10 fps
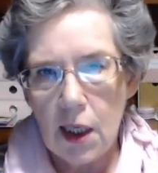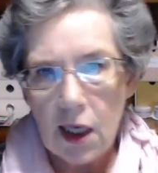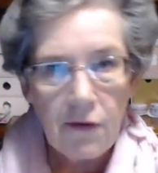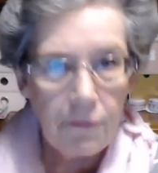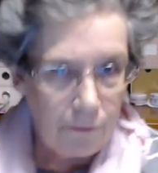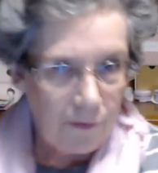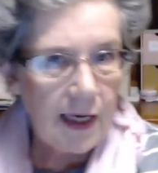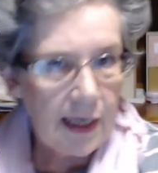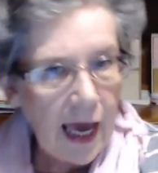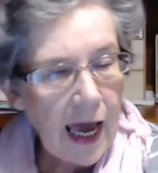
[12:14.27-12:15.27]
if
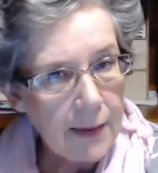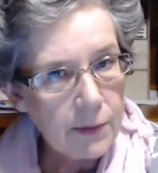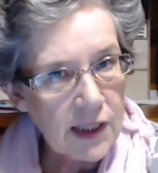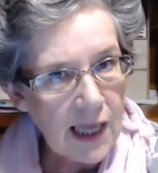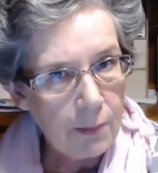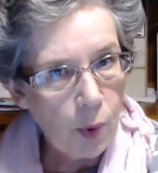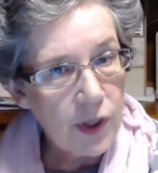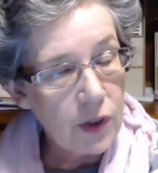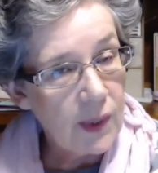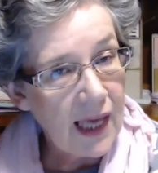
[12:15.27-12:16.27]
it came to that
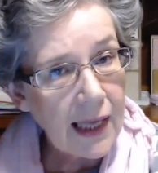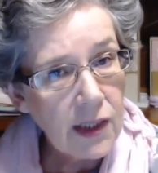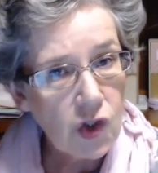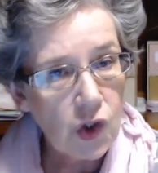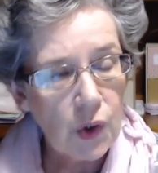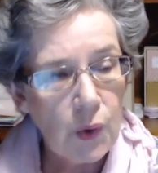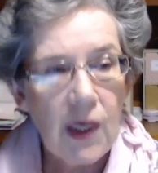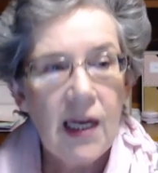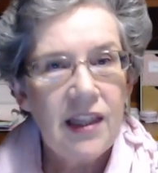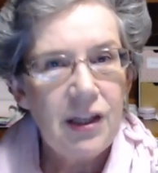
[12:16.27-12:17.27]
point that we had
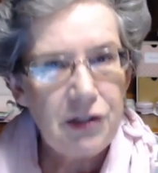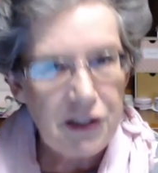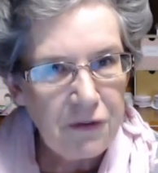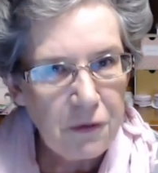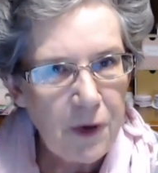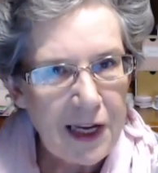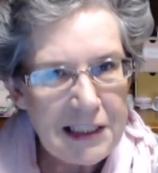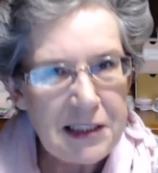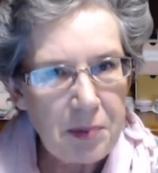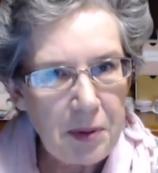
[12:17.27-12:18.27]
to, there are different
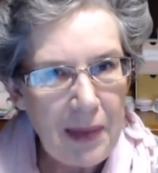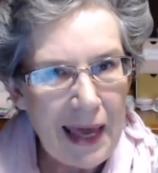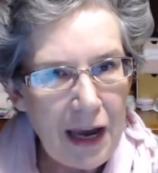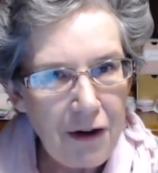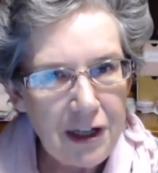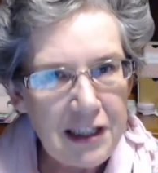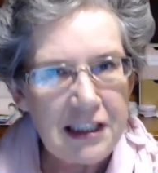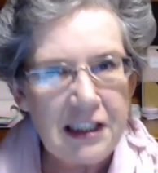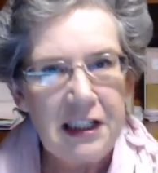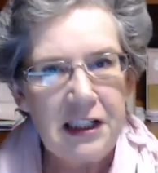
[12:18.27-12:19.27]
ways to prepare
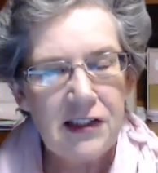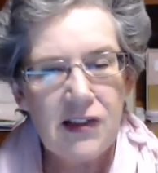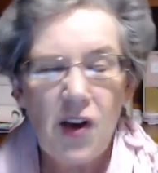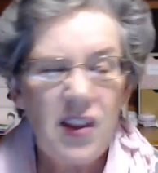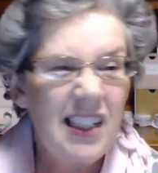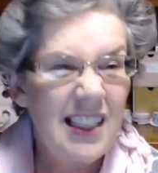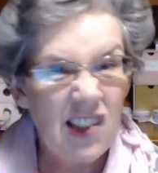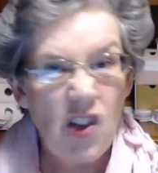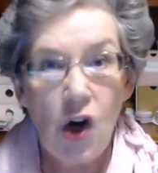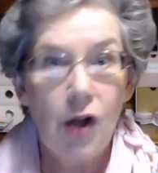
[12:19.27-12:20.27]
it so that
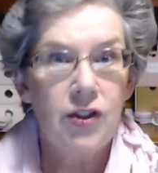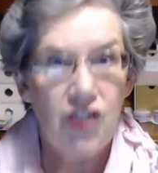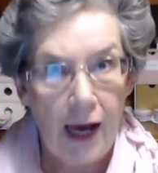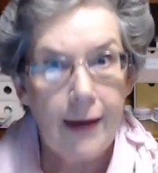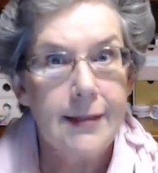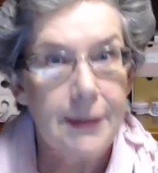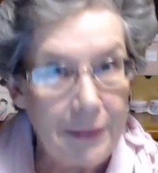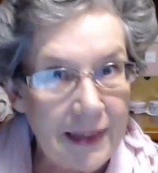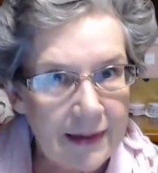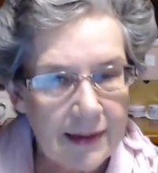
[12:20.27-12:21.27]
it's not just
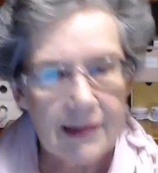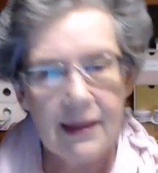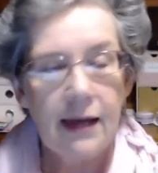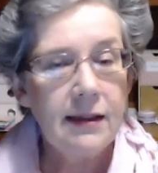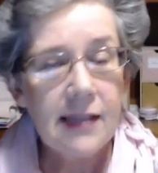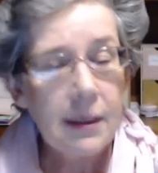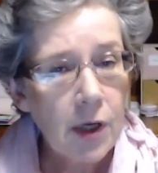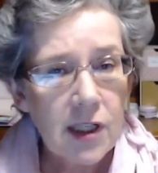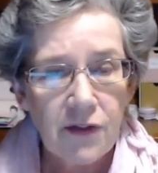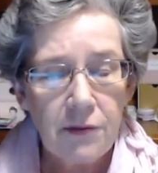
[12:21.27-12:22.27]
mince. And the same
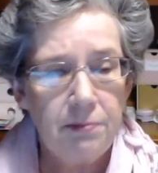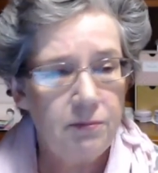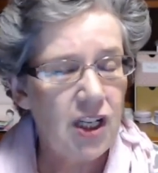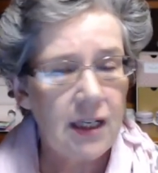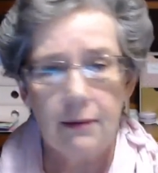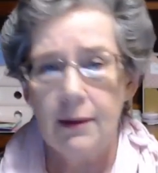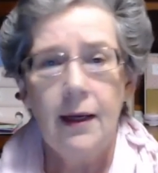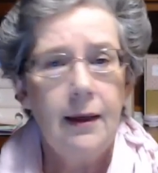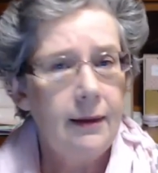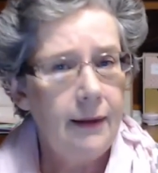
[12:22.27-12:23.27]
goes for chicken,
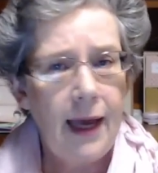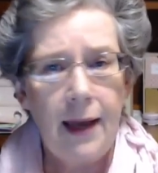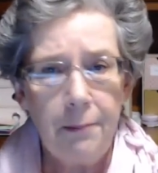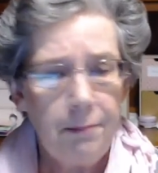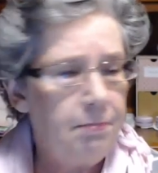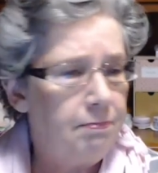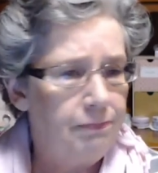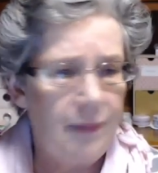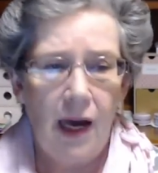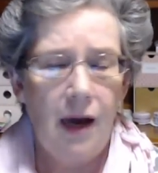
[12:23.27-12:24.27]
lamb,
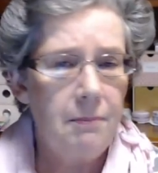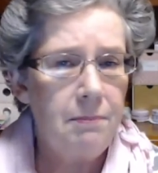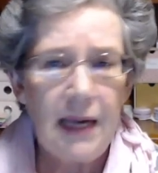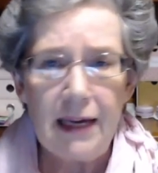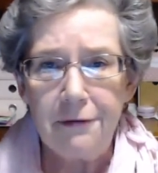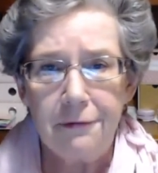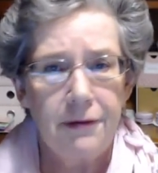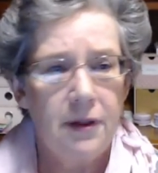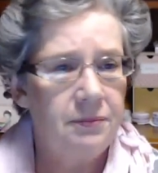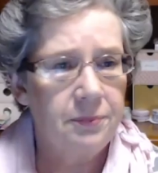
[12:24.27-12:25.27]

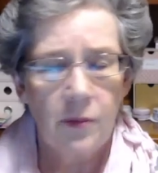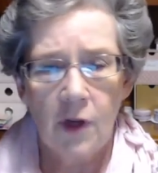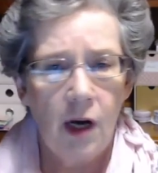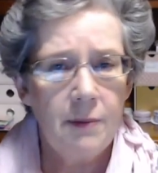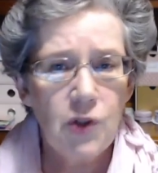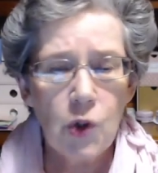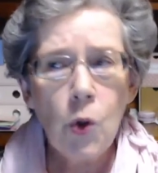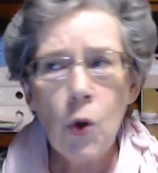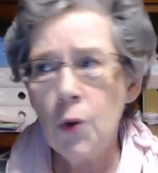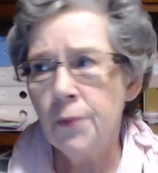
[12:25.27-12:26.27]
beef. I'm
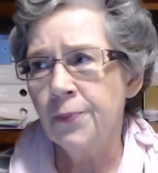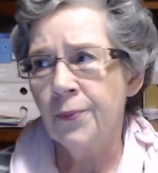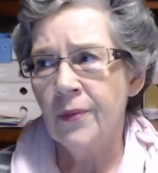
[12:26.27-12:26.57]
sure